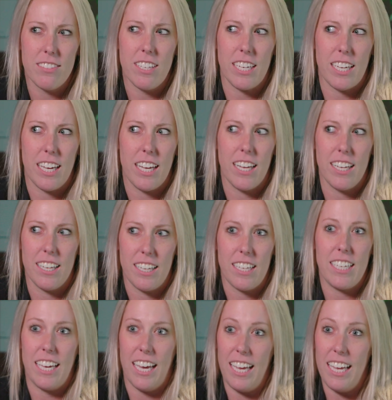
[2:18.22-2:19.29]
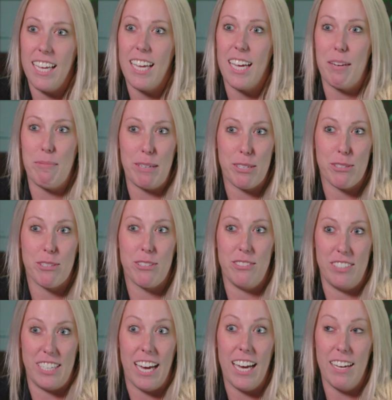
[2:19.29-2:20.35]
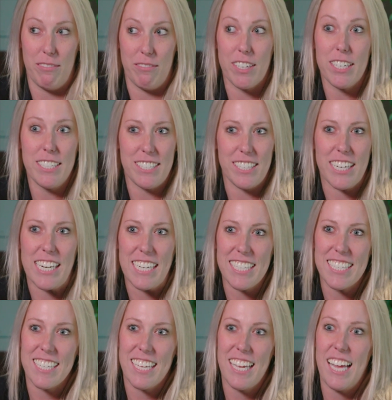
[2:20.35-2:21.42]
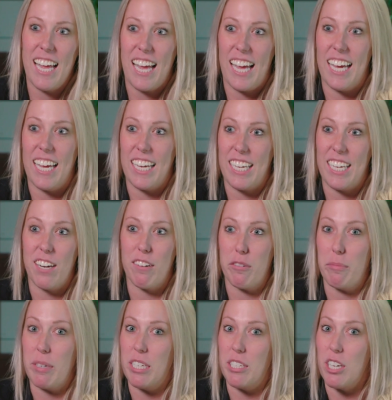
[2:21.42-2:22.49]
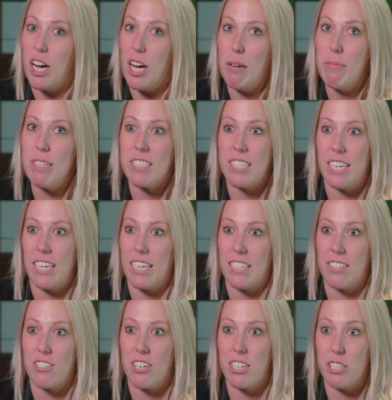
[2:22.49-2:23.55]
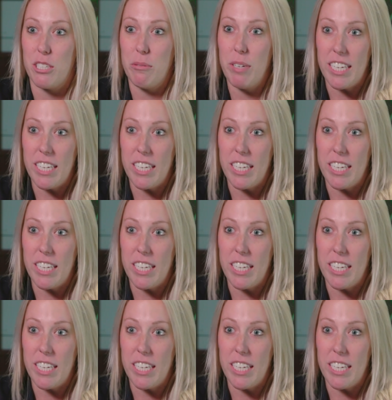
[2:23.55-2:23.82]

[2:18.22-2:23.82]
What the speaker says: was like, yeah, very serious. And he offered me a job and said I can start in 2